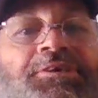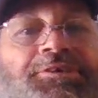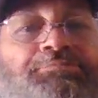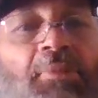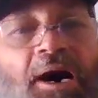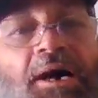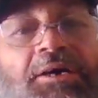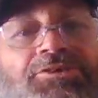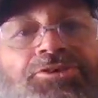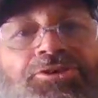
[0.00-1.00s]
his
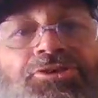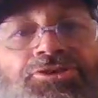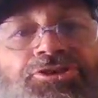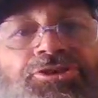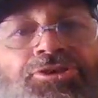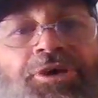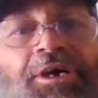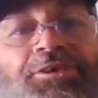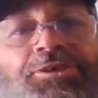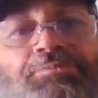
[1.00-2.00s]
mind screwed you
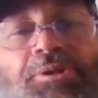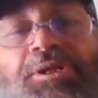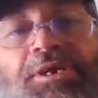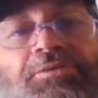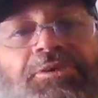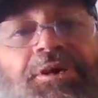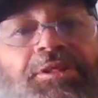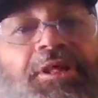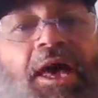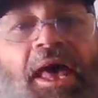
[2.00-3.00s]
into believing that